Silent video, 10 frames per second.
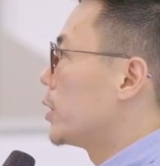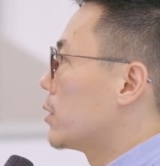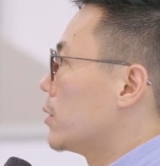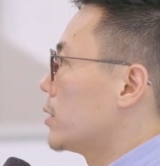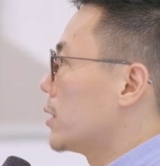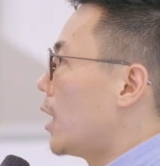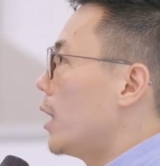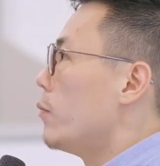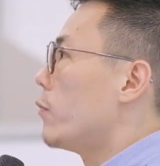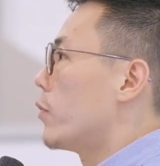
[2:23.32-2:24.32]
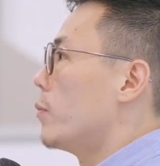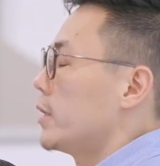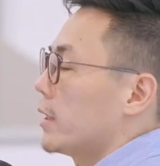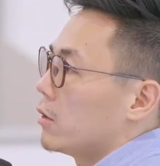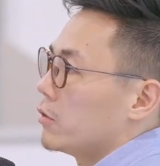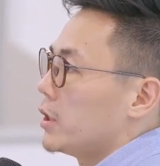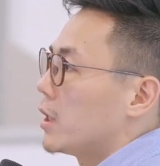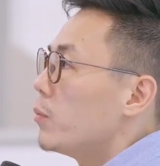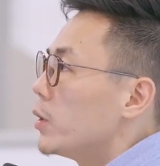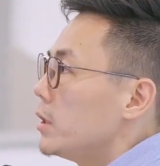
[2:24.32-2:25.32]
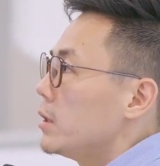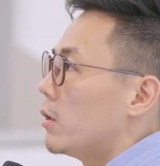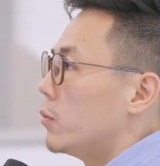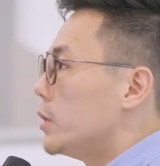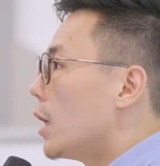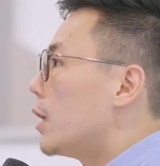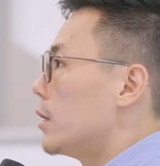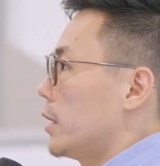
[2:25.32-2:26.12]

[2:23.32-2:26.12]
knowledge, amalgamate them, and teach them to the students,